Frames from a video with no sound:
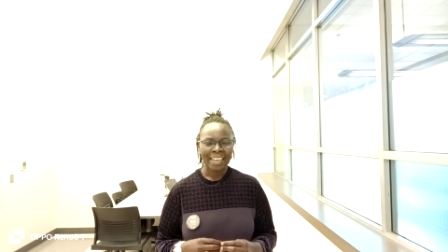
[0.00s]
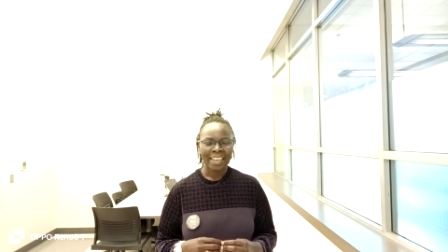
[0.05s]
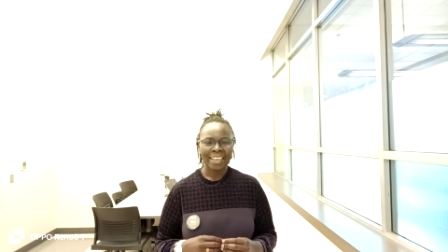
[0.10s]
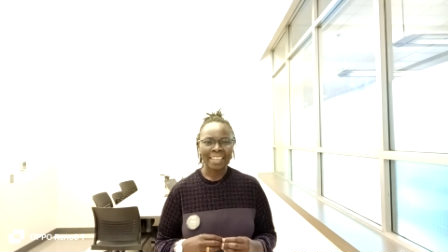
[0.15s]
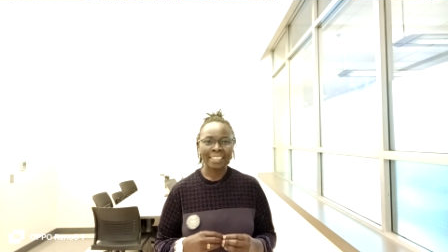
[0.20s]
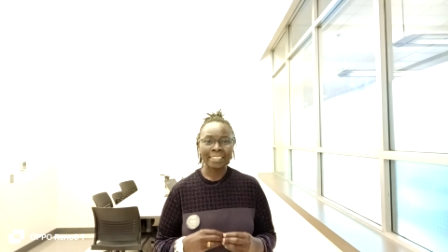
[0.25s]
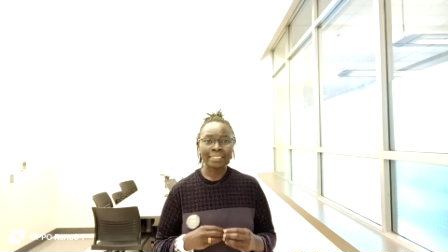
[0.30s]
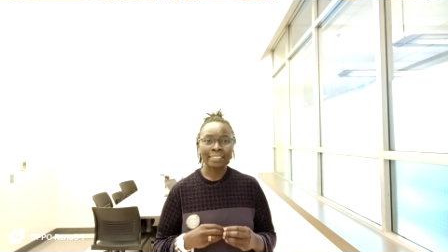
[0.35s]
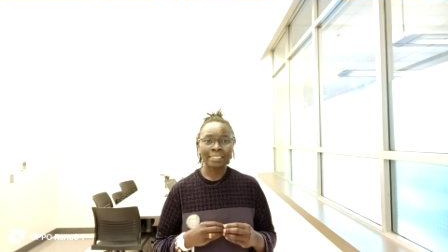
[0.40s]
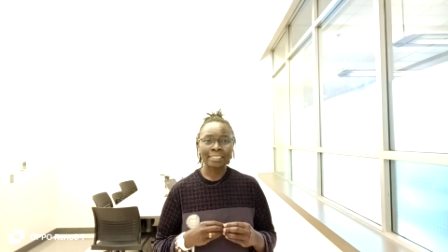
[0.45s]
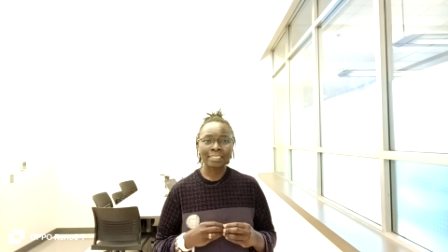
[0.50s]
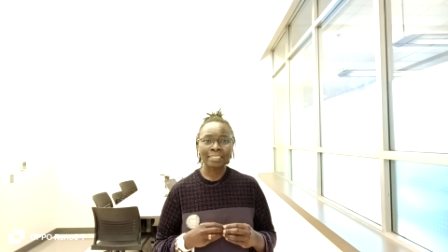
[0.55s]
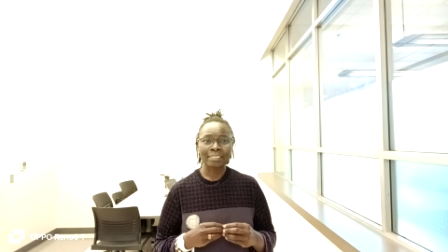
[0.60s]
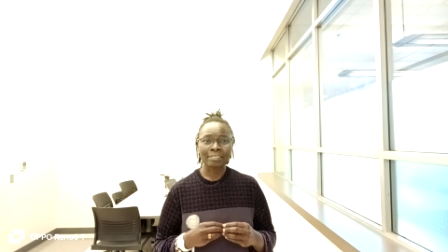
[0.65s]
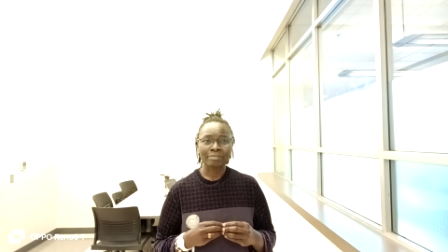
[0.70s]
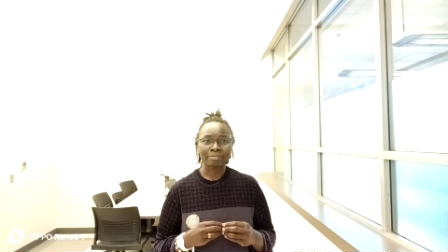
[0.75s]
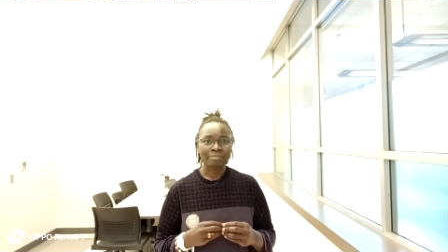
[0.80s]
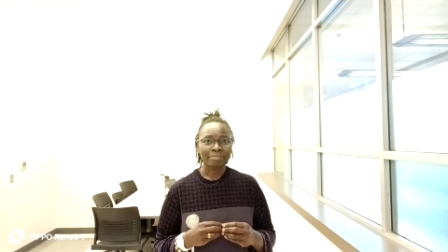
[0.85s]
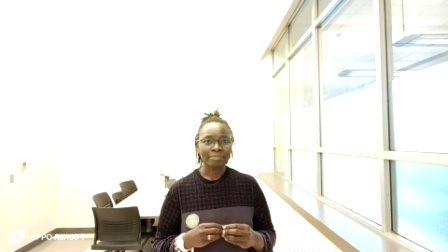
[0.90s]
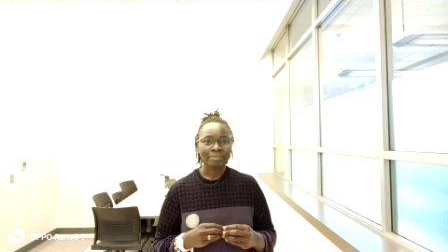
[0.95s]
And
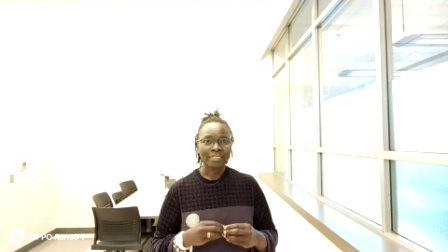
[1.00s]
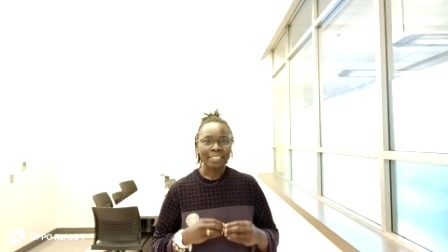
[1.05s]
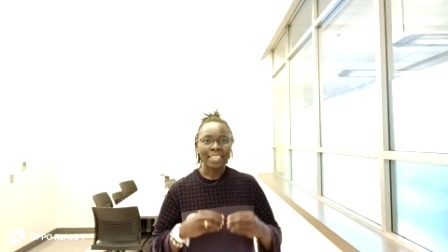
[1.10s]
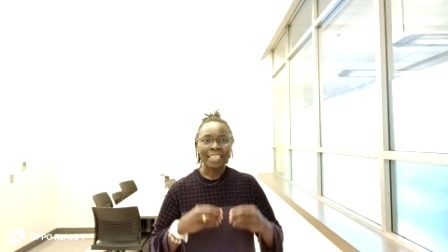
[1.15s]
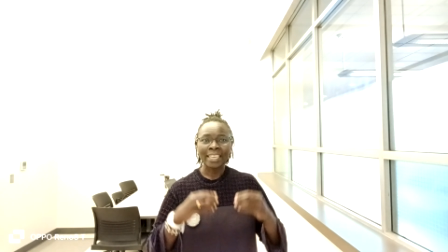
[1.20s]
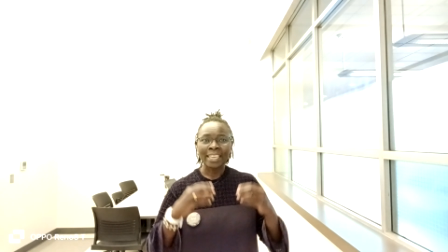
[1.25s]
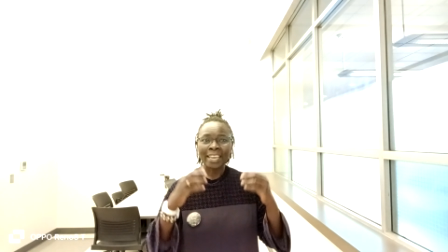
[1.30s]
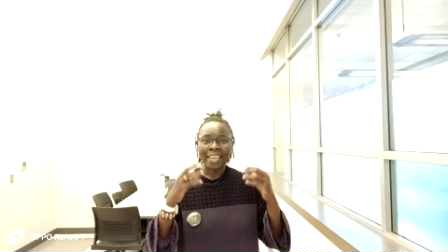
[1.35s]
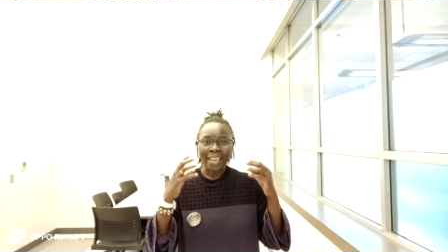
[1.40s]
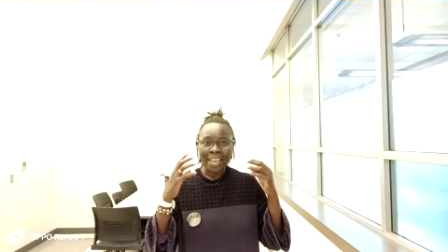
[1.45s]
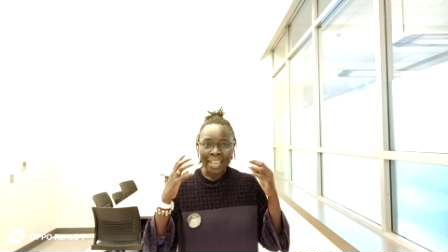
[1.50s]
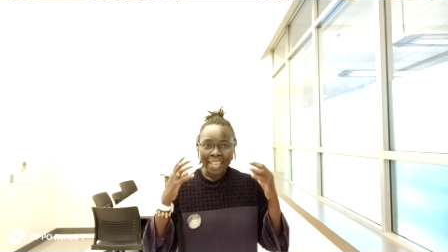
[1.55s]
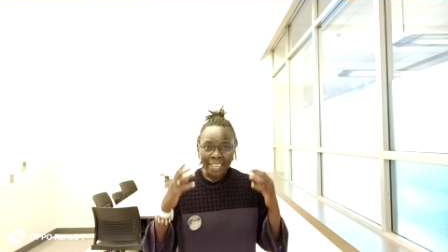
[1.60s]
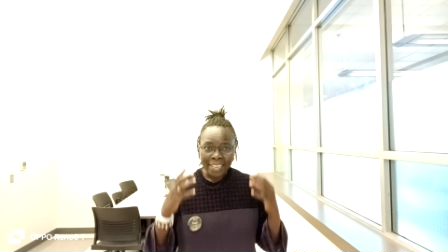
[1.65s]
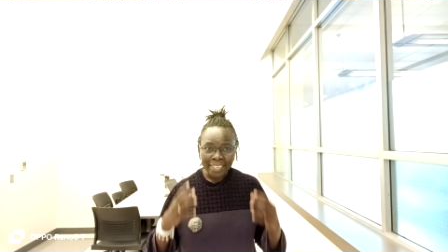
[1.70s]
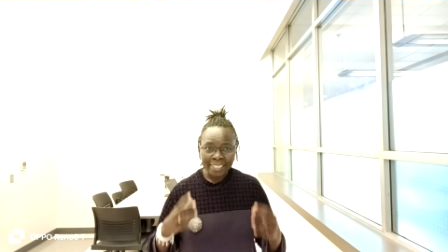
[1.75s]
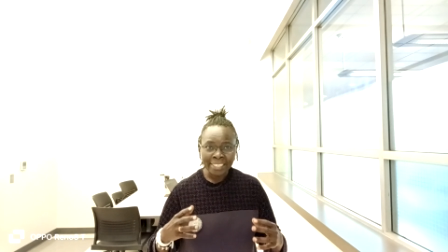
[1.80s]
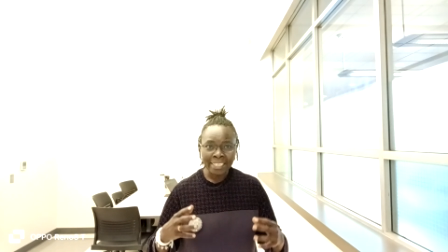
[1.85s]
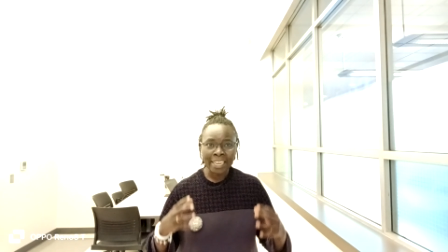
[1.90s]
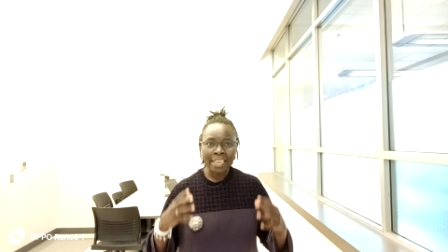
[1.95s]
He
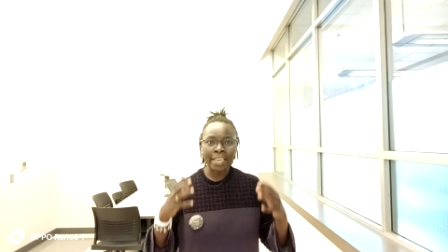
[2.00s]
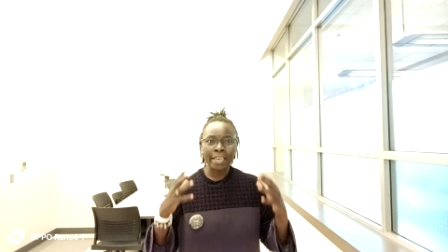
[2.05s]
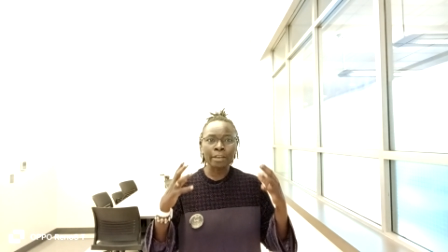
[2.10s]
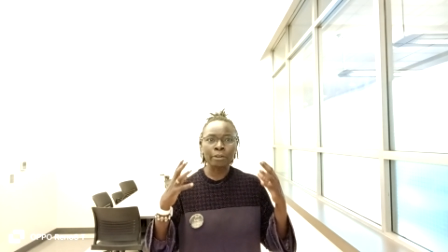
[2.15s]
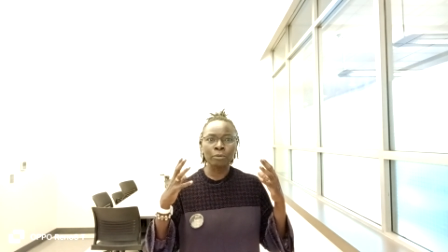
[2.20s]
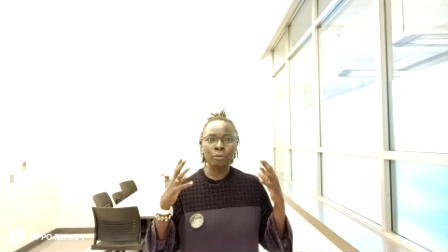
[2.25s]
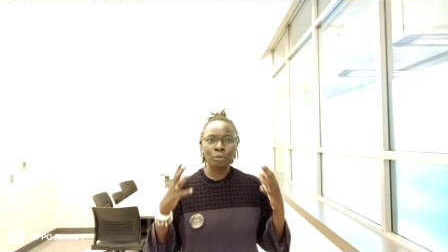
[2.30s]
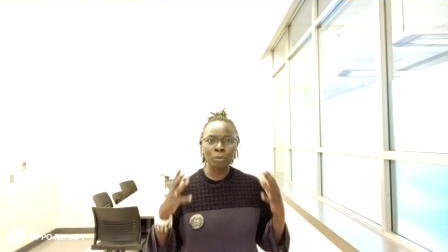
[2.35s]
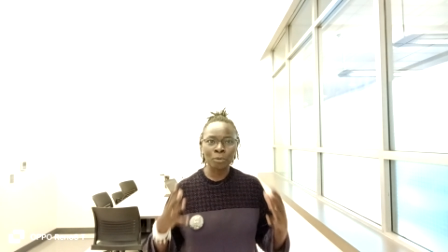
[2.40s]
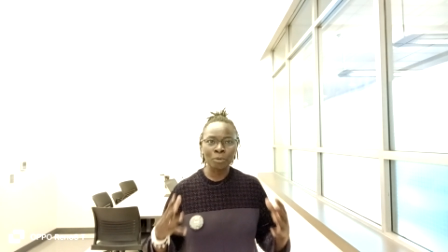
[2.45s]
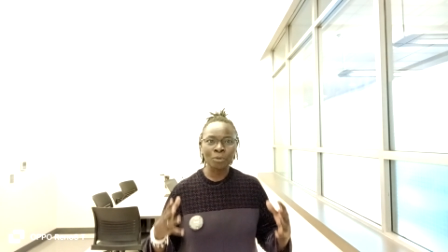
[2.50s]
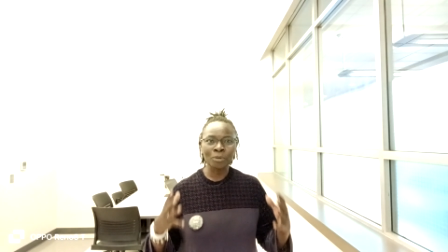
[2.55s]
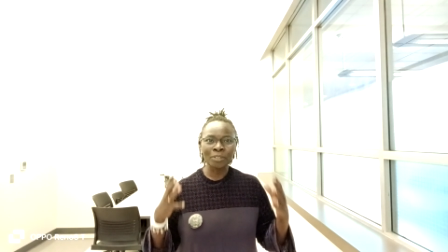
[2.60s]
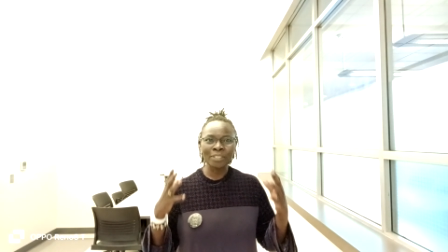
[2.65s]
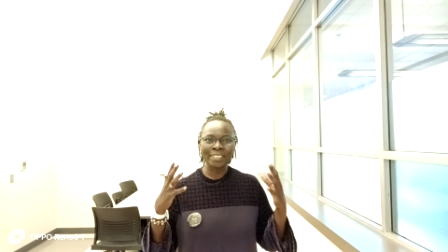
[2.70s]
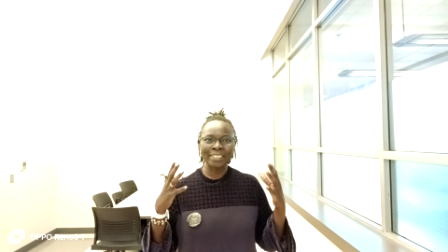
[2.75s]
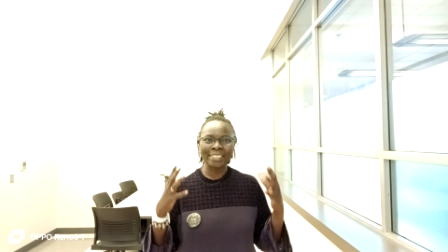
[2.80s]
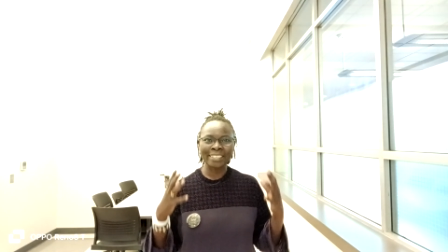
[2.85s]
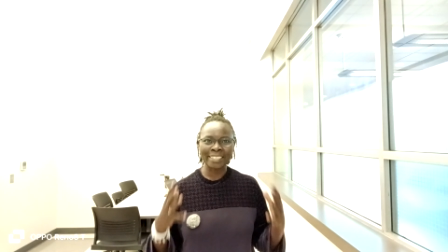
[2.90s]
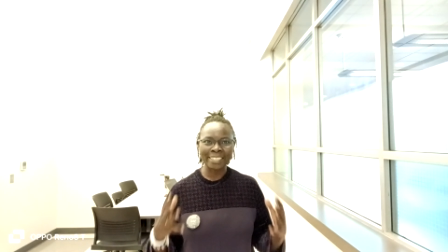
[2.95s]
had a good